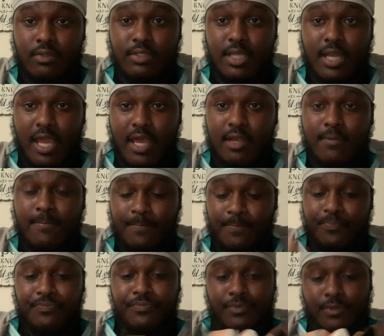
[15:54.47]
See that?
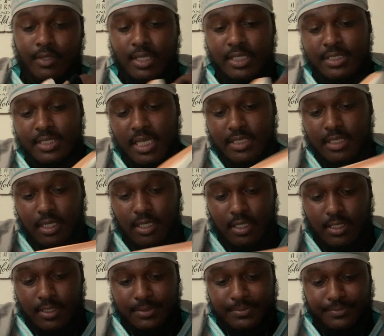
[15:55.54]
It says,
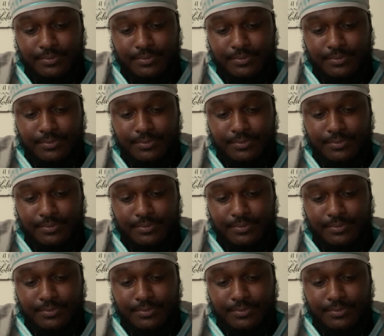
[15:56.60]
uh,